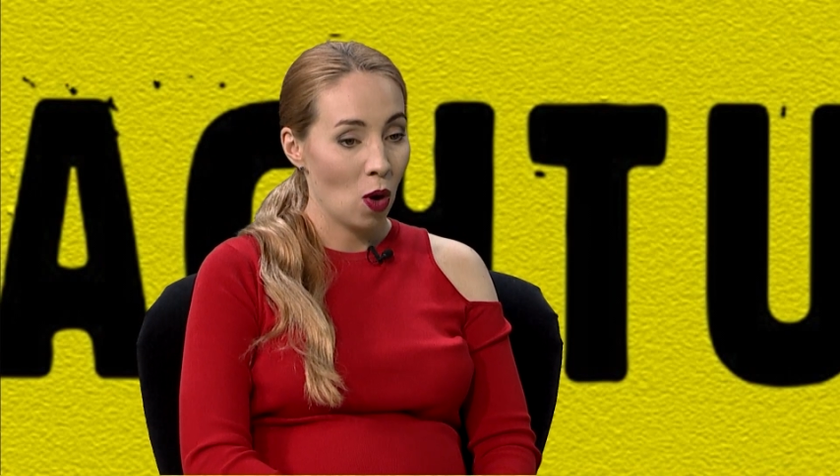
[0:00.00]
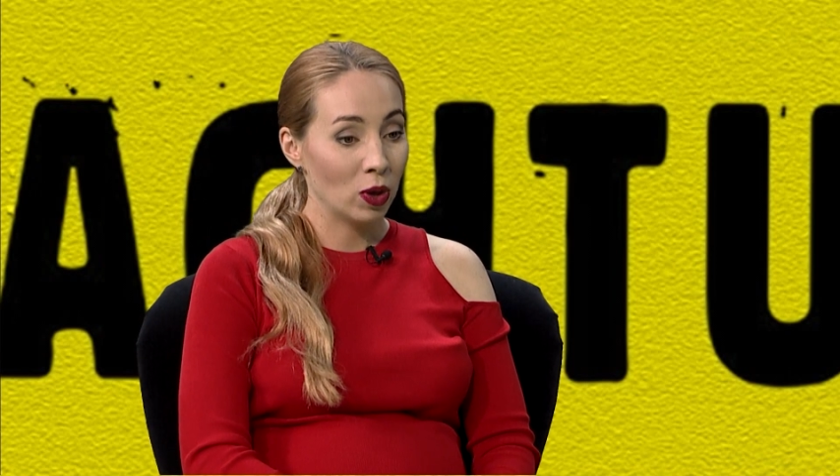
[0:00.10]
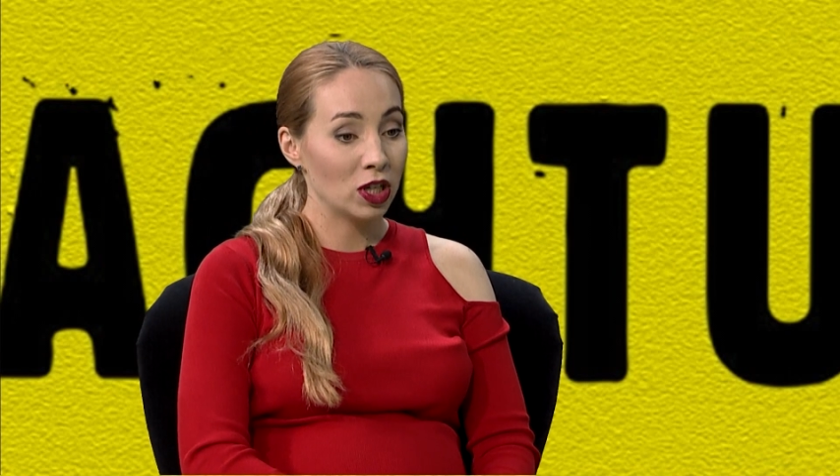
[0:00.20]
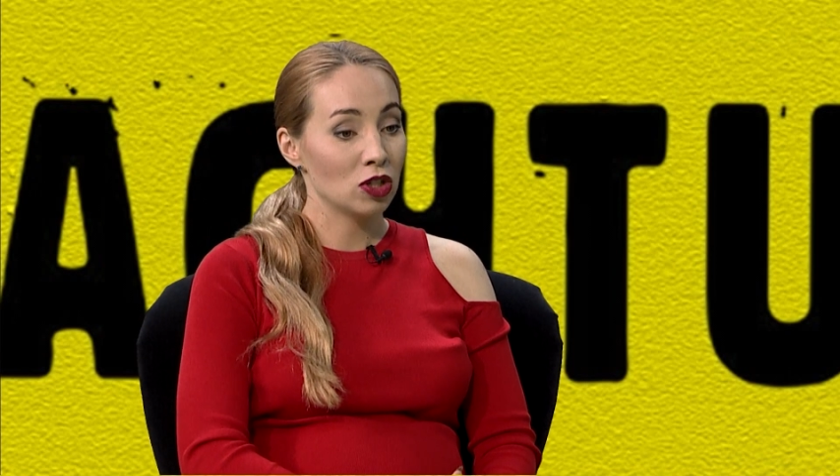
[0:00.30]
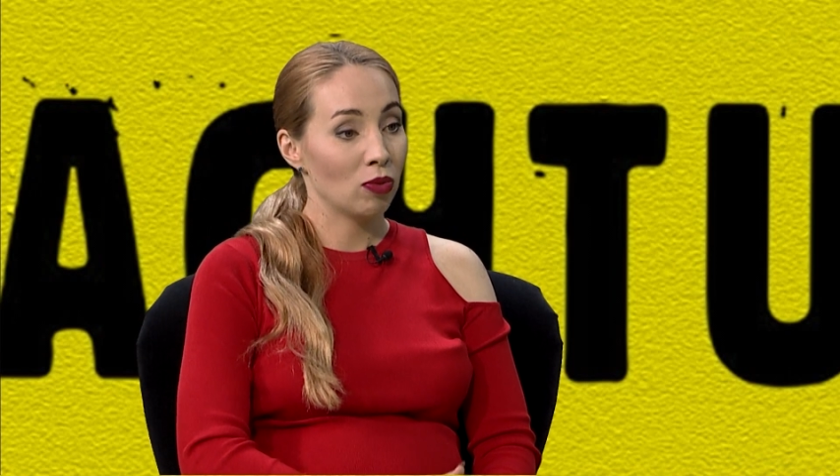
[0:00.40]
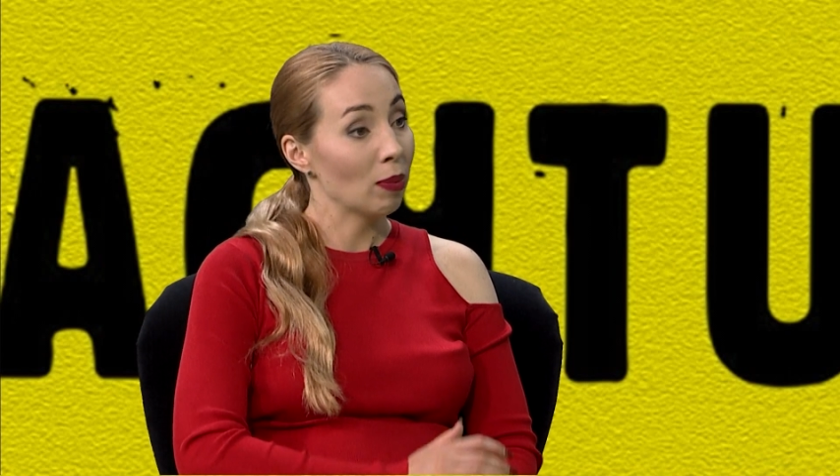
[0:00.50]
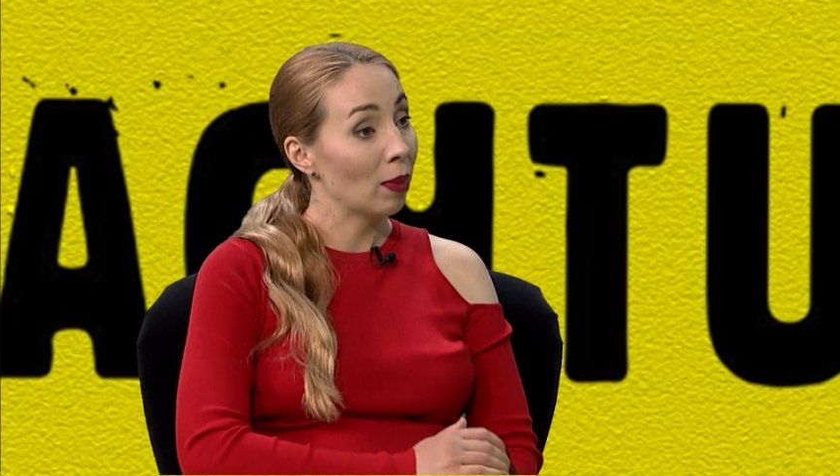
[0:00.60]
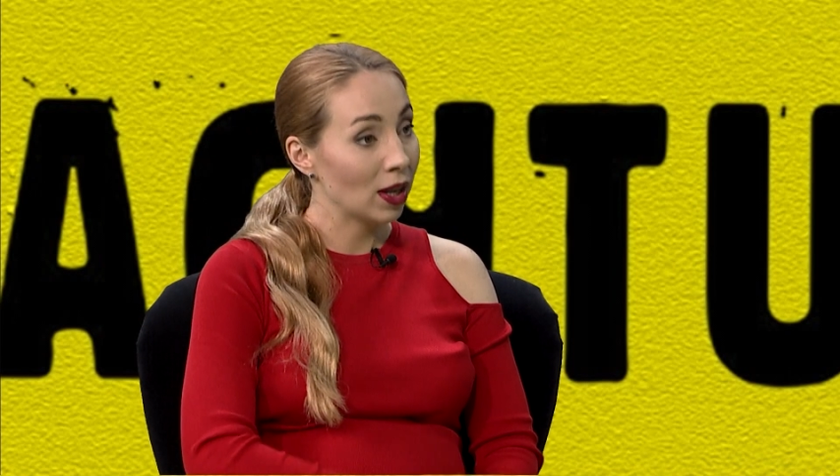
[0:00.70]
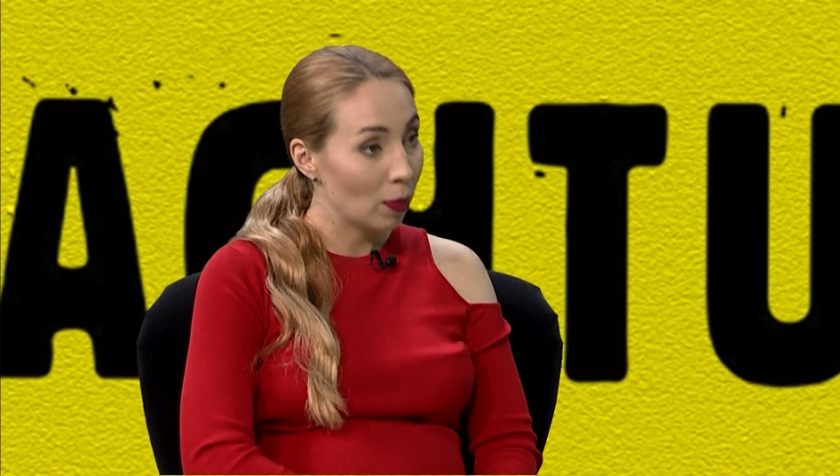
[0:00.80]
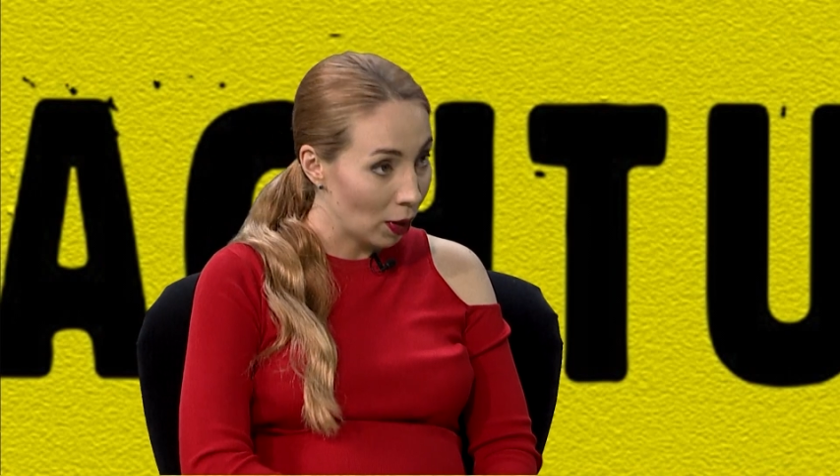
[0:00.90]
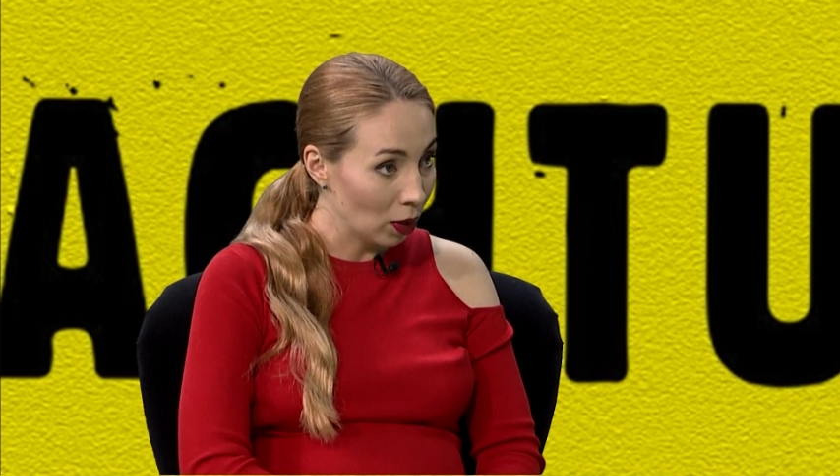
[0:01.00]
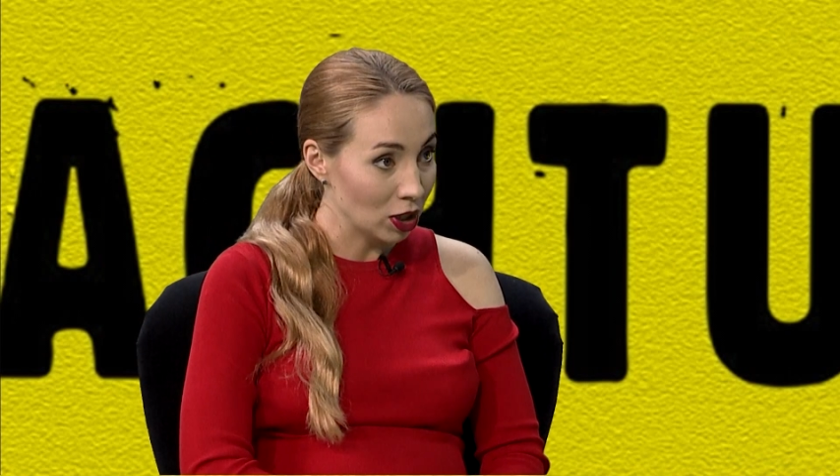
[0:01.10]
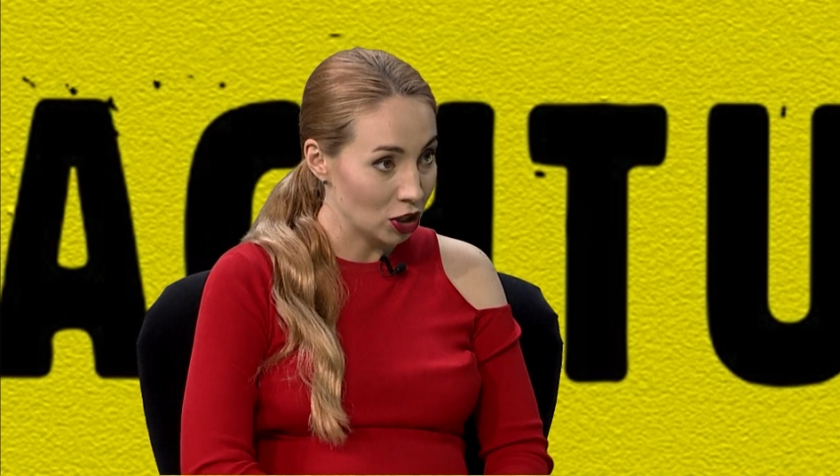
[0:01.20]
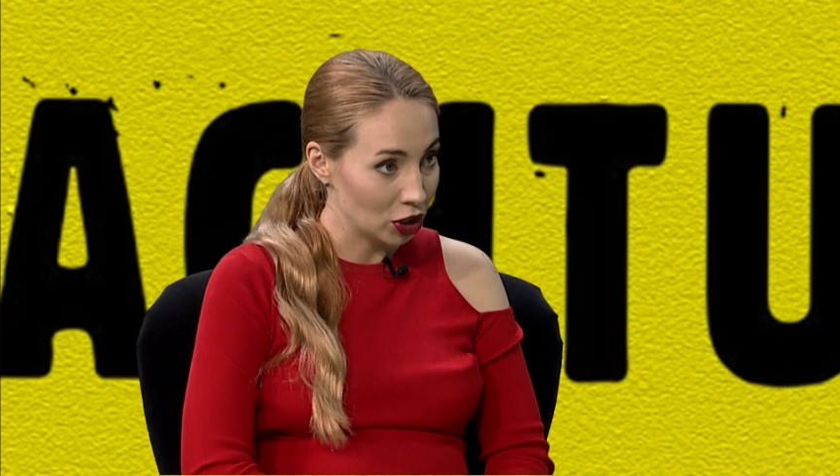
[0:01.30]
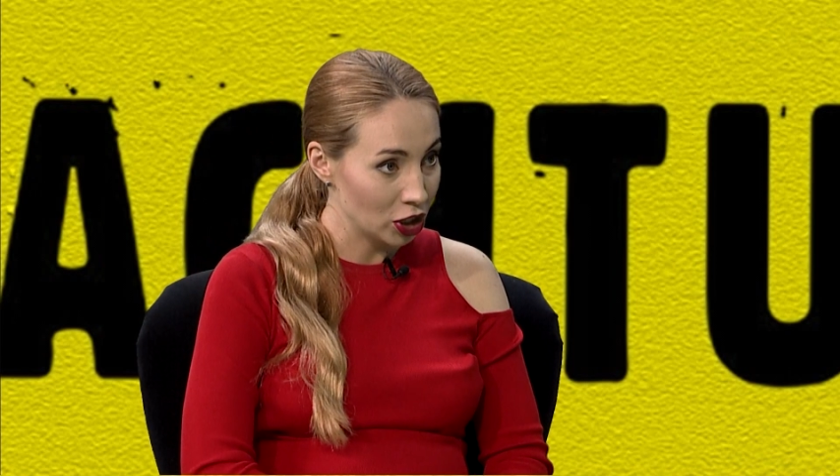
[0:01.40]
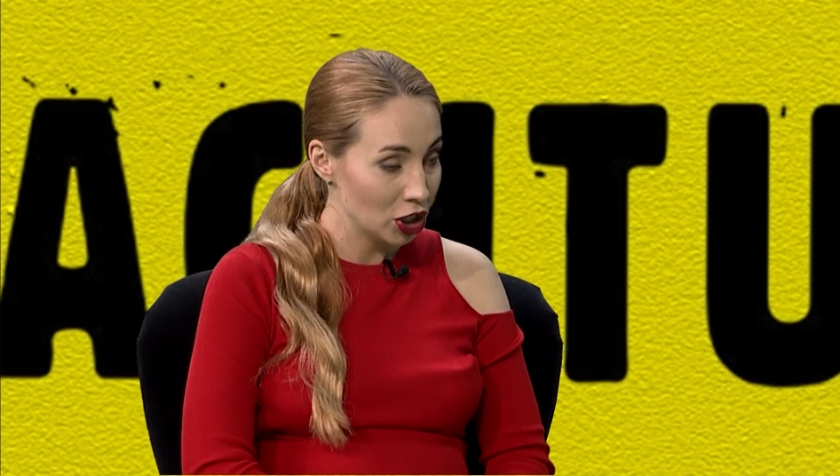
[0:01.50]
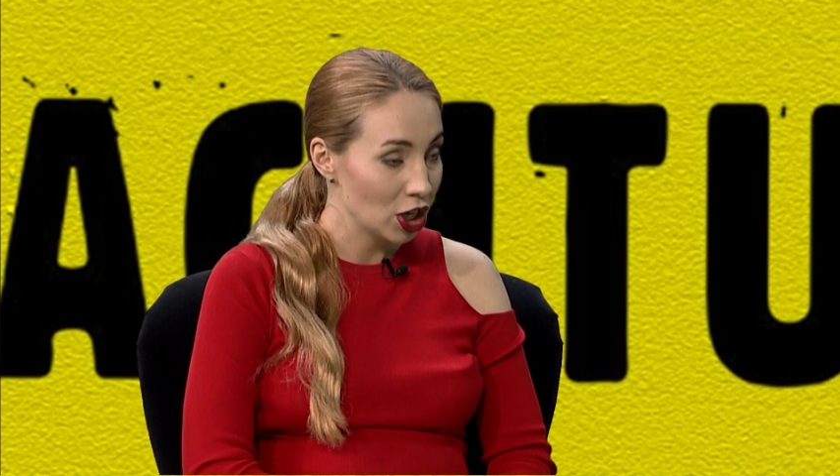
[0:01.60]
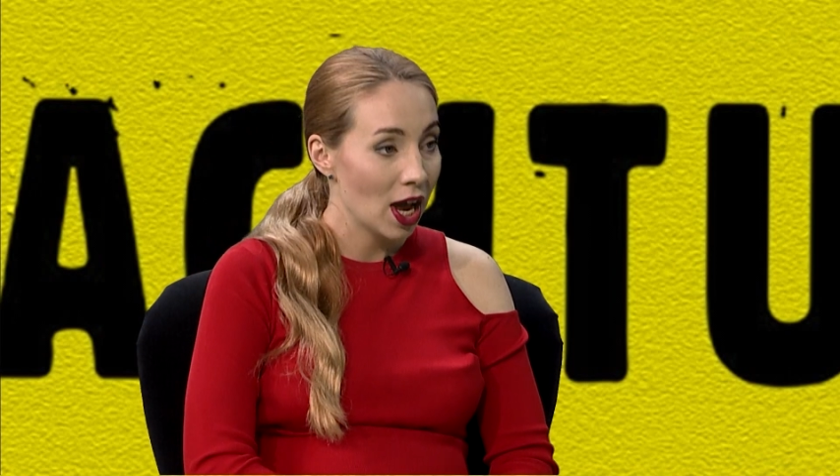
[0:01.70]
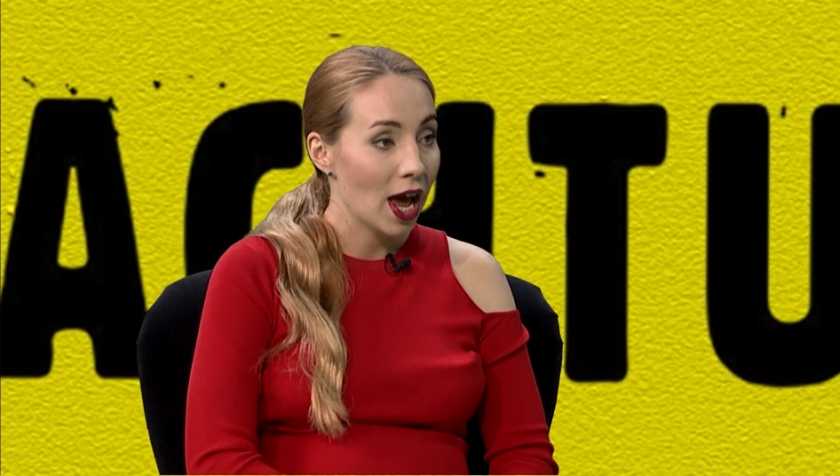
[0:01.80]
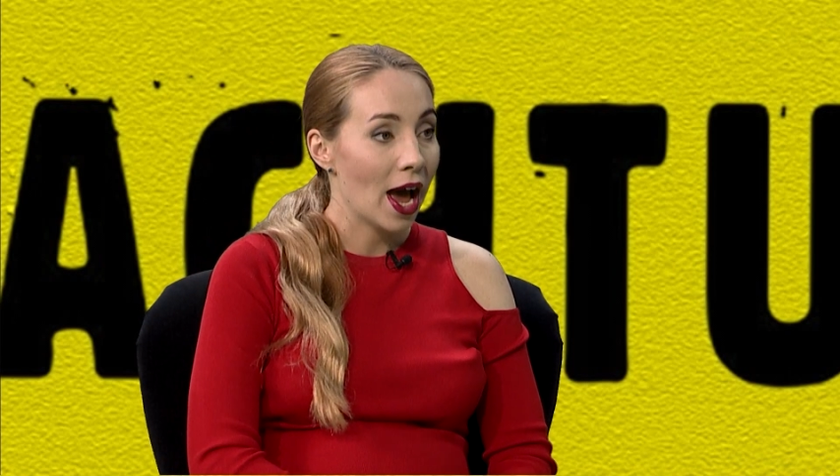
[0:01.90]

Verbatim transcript: which is run by the Polish Church,